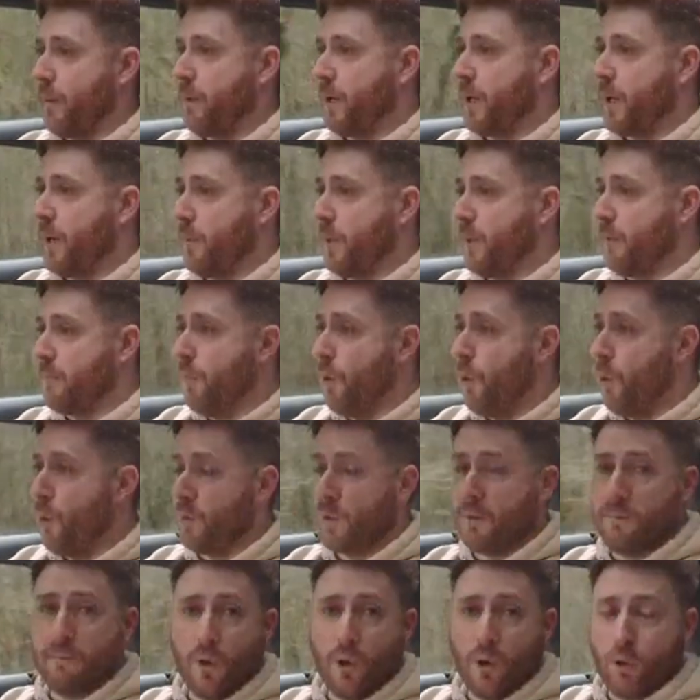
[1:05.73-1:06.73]
are becoming
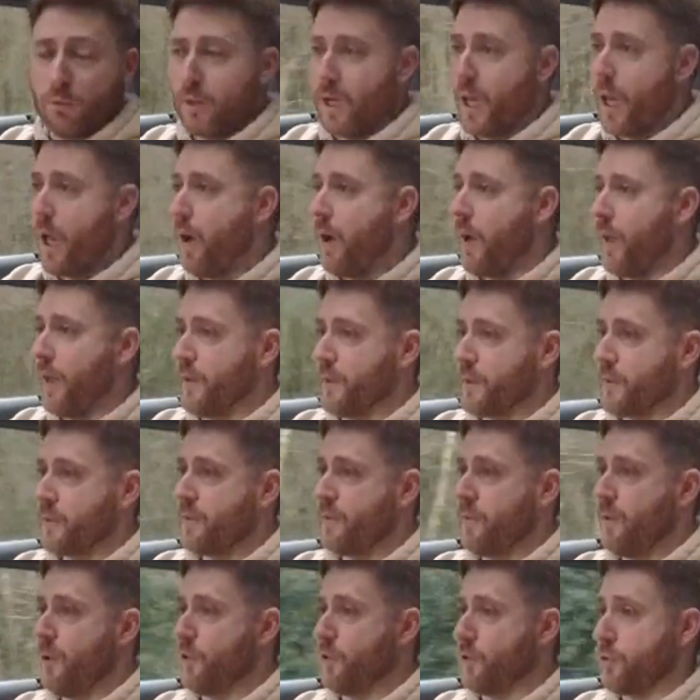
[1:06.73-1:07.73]
more and more
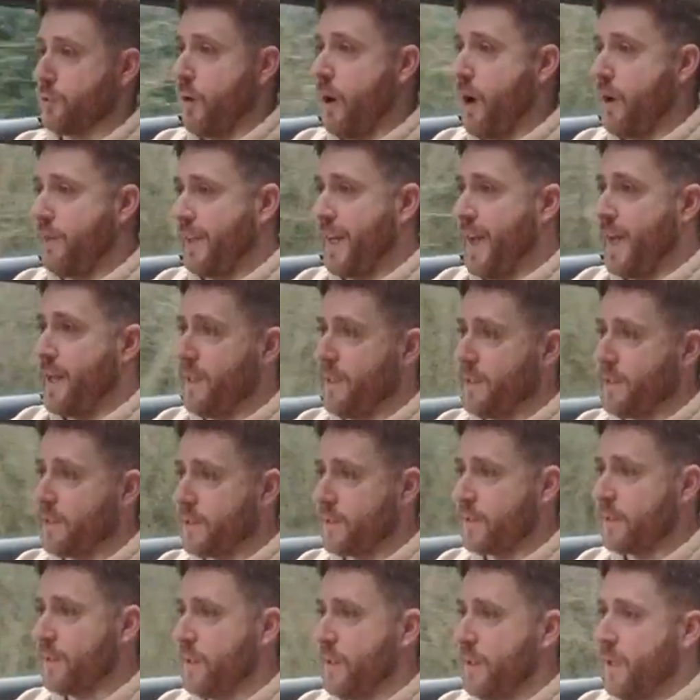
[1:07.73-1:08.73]
reliant on driving
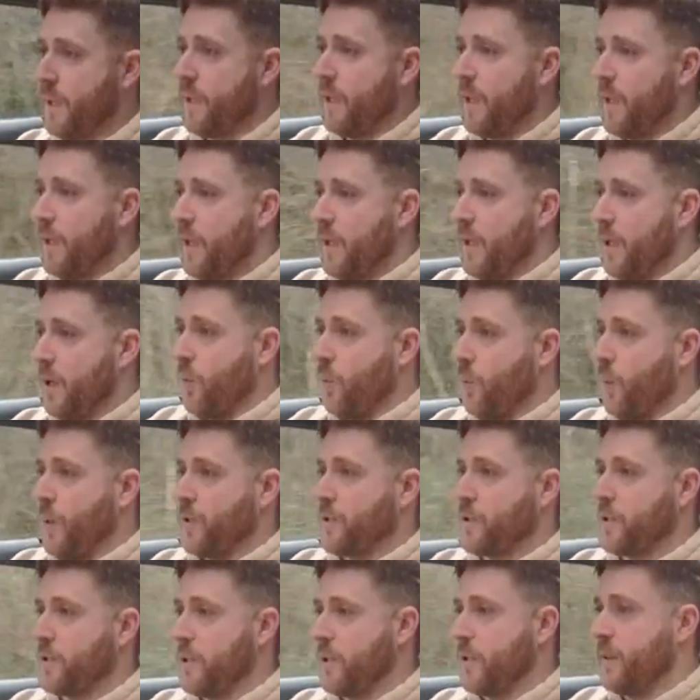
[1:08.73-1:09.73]
aids,
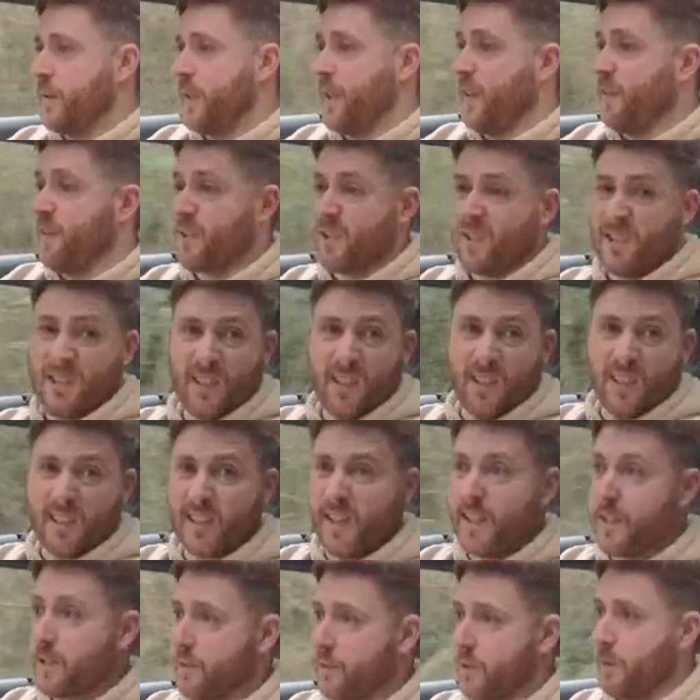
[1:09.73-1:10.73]
which gives a
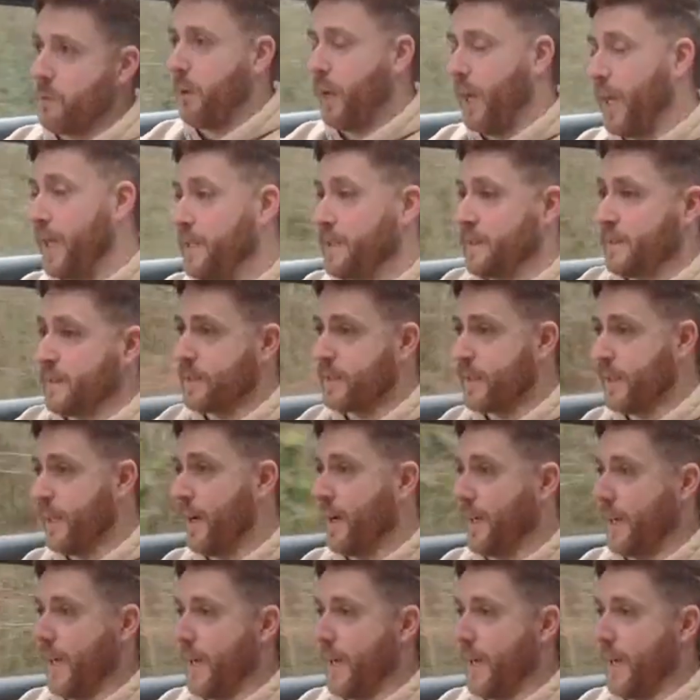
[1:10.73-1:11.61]
sense of complacency, I